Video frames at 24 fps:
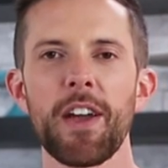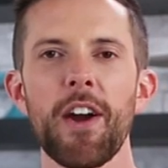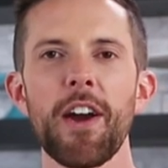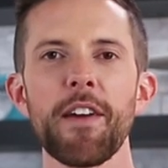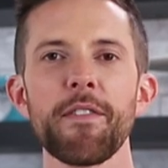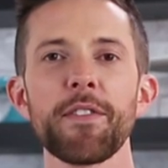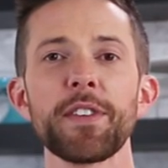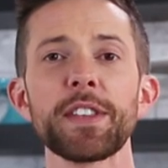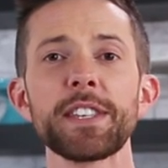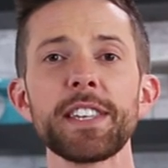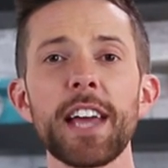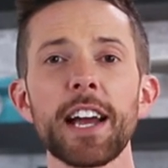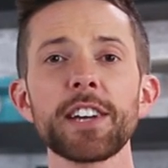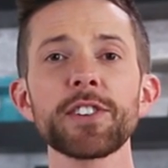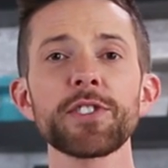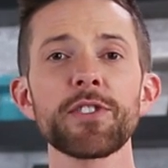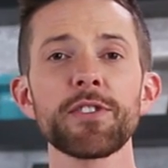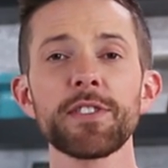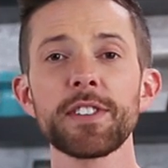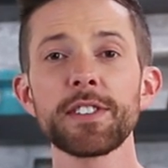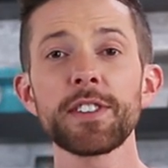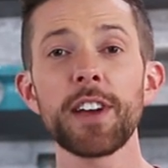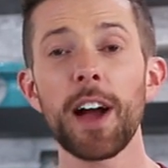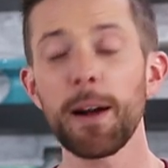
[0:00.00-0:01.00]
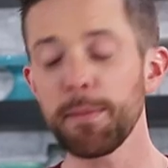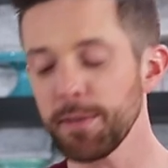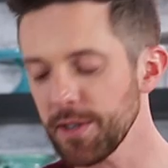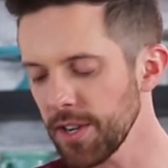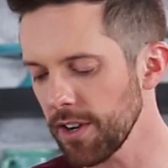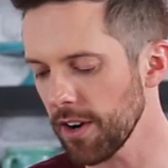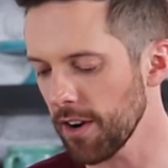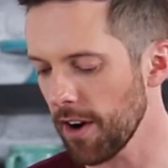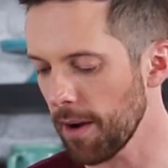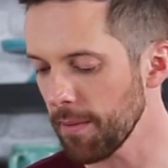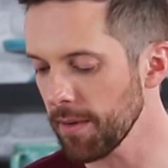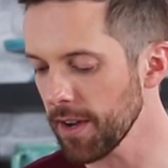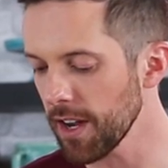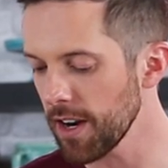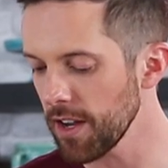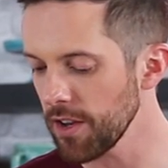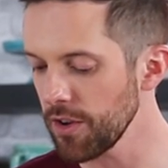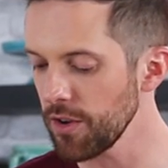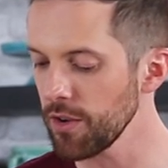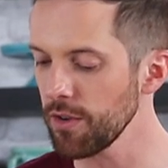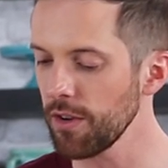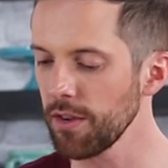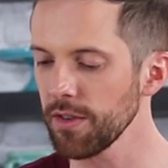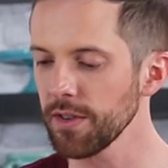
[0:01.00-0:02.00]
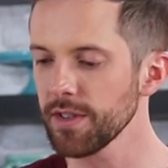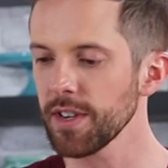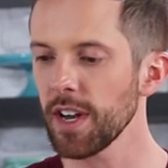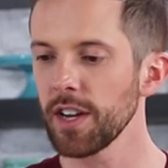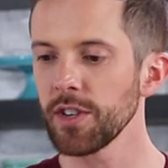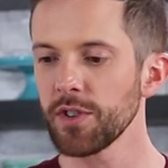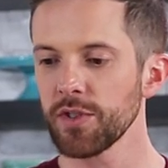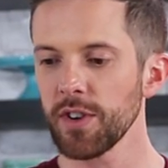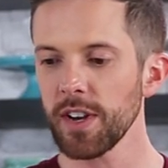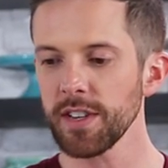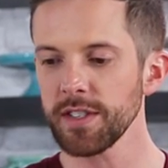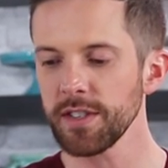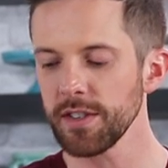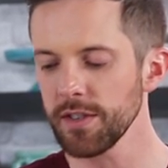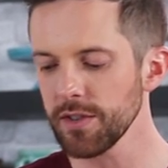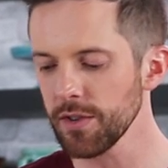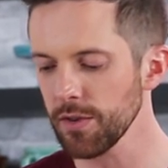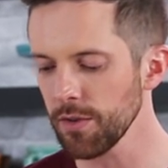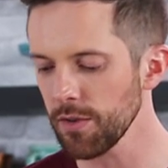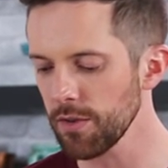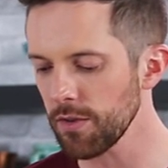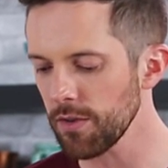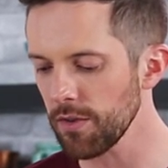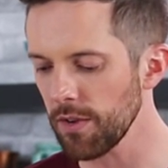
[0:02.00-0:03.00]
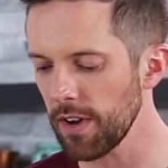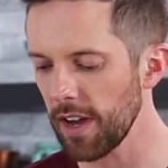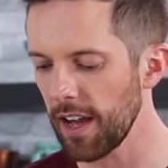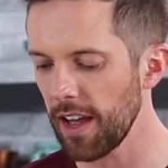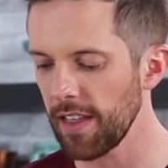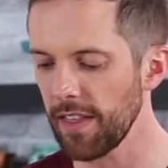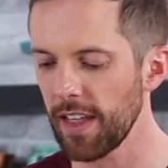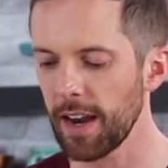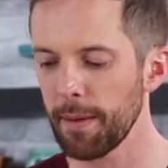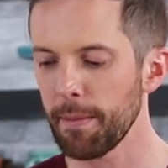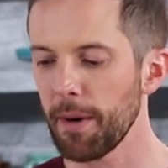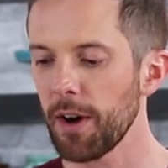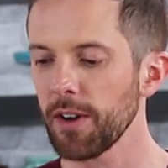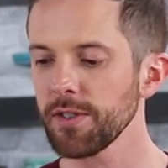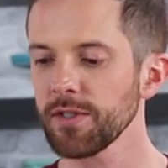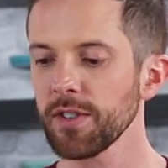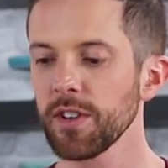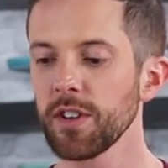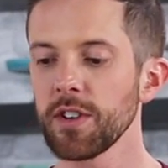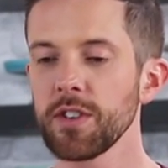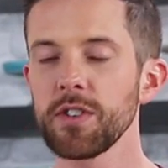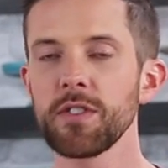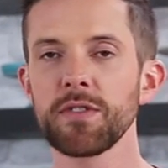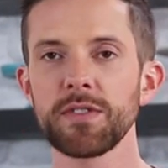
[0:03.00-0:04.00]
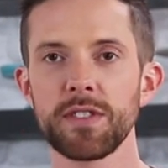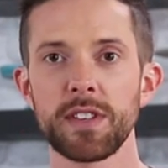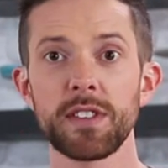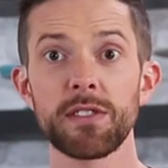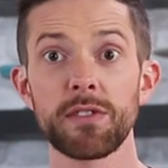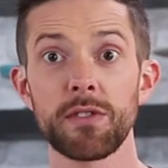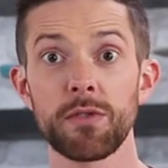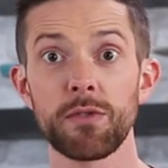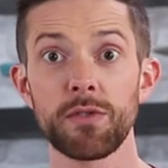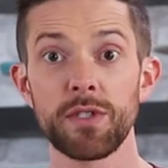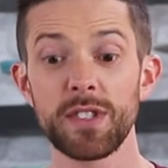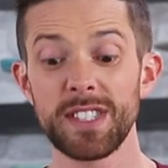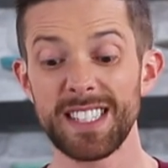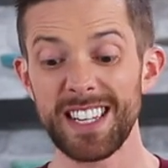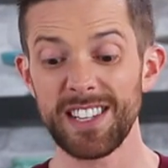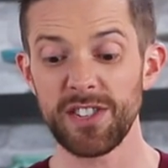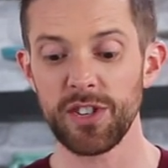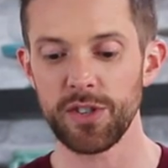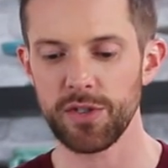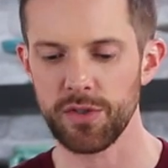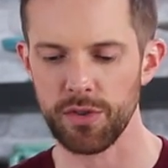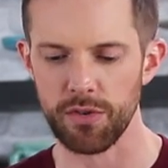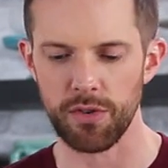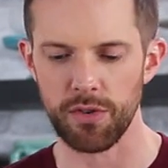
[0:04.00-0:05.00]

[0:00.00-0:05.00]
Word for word: right, for the texture on the top tier, I'm gonna use a Dresden tool, and then I'm also gonna use this little stitchy